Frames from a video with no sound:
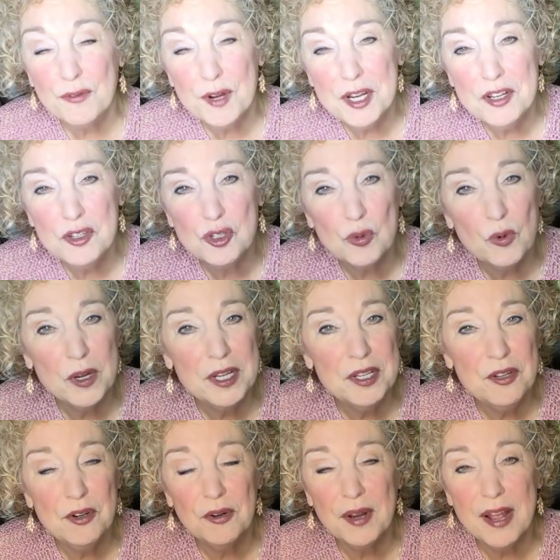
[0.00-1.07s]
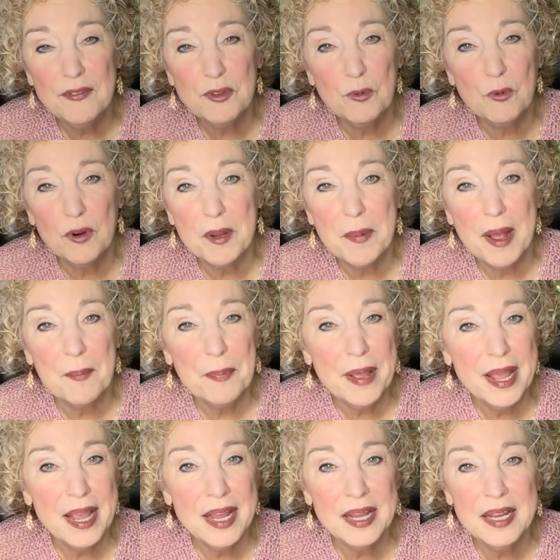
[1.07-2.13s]
It's free to join. You don't have to
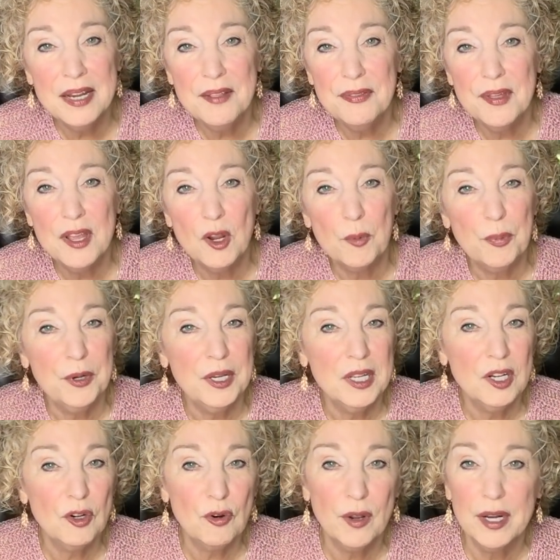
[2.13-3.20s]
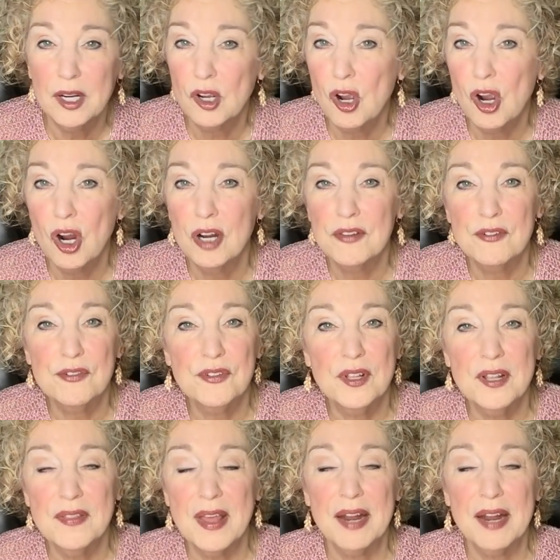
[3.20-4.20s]
worry about paying anything or putting in a credit card.